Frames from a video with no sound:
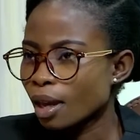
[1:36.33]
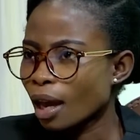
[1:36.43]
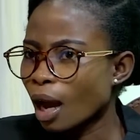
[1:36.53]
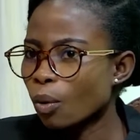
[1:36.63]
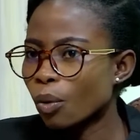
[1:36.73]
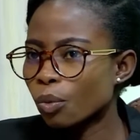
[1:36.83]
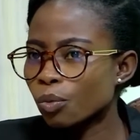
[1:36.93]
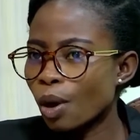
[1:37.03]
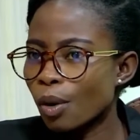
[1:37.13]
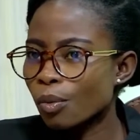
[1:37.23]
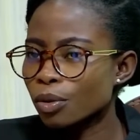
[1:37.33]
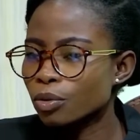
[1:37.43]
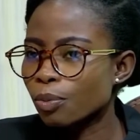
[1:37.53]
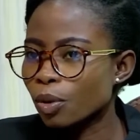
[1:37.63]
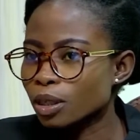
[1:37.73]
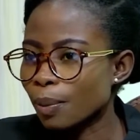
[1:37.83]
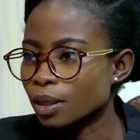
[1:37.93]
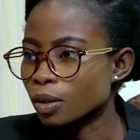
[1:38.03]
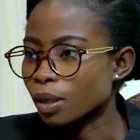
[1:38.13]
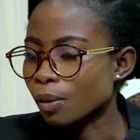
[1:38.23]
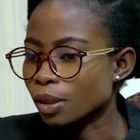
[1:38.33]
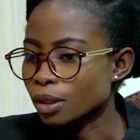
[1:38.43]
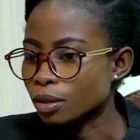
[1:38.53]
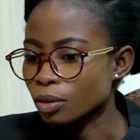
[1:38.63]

I, will, I want to pose a particular question